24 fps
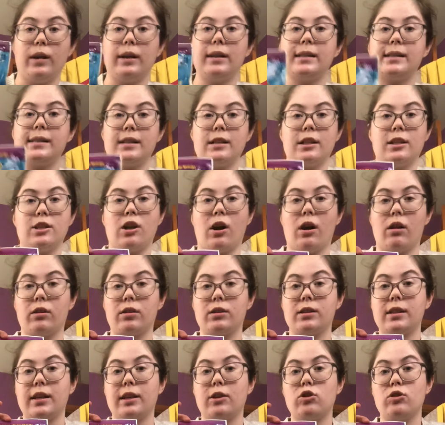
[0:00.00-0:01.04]
It's in the dollar
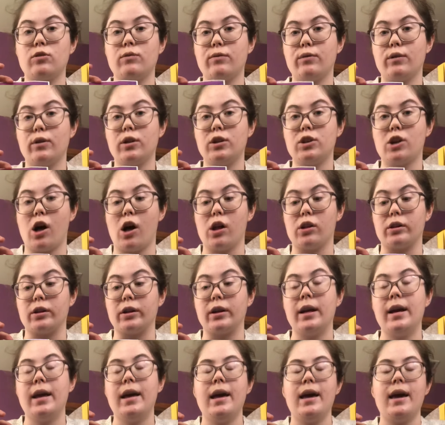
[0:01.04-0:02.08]
section for a dollar,
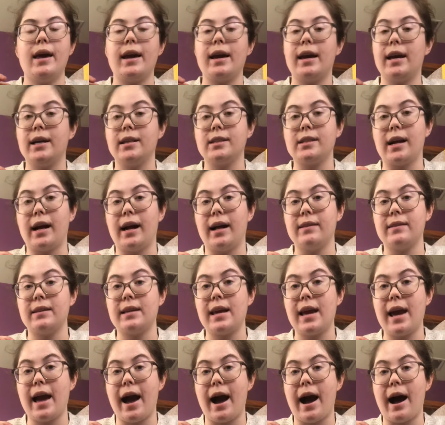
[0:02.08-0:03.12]
and on
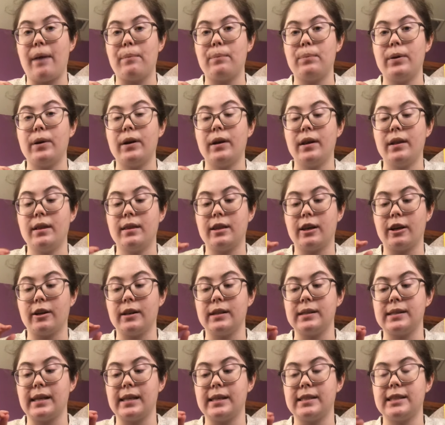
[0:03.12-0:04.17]
the app, there
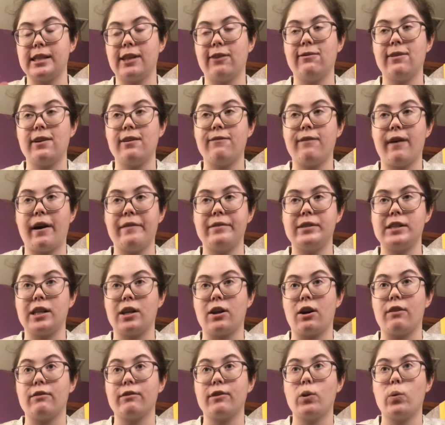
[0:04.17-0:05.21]
is a 75 cent
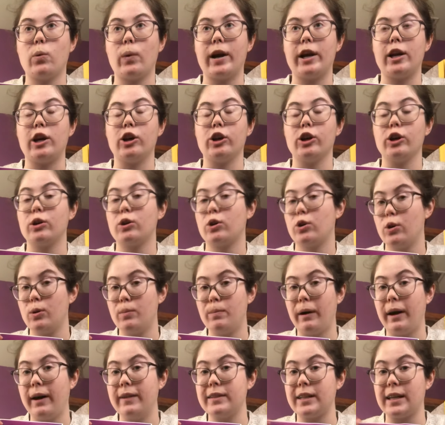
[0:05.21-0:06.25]
off Quaker
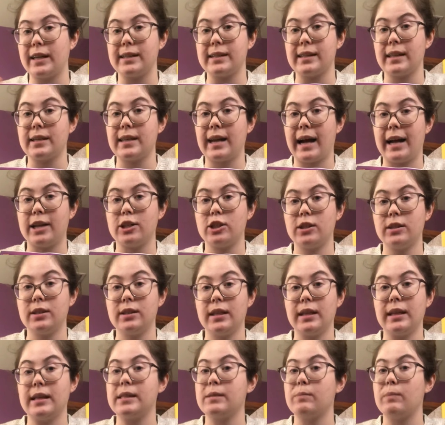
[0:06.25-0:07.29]
coupon that is attaching to
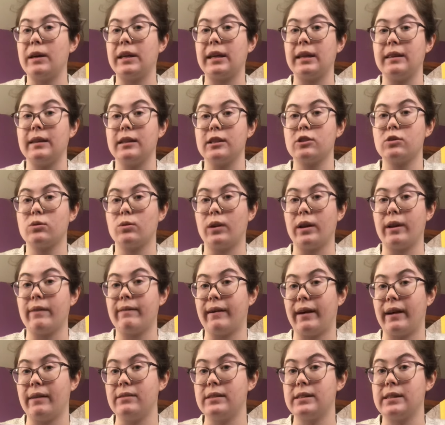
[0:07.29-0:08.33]
this, making this
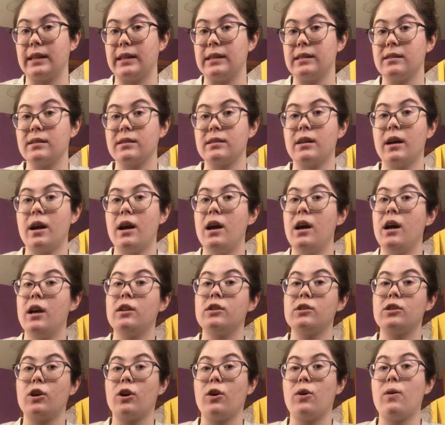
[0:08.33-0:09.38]
25 cents.
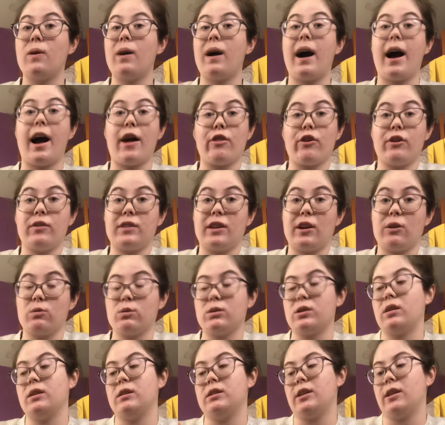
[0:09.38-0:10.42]
So I thought that was
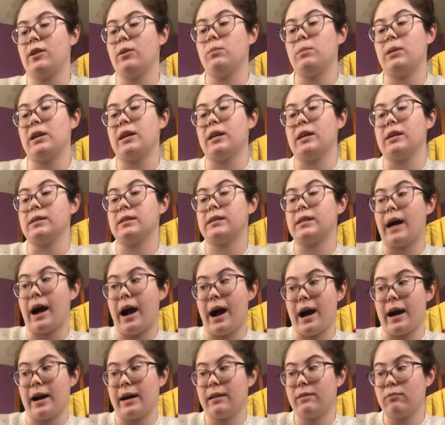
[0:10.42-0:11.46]
a good deal because
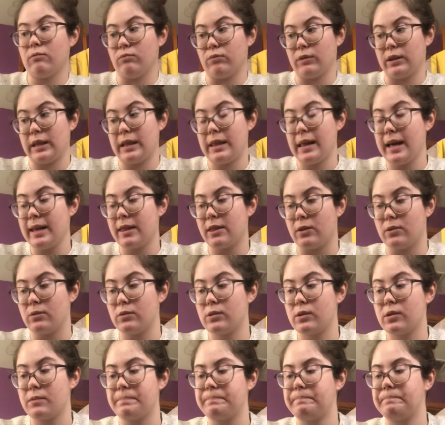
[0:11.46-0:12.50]
I really like
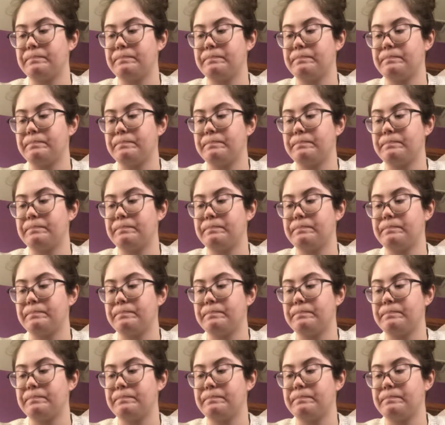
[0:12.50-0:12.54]
those.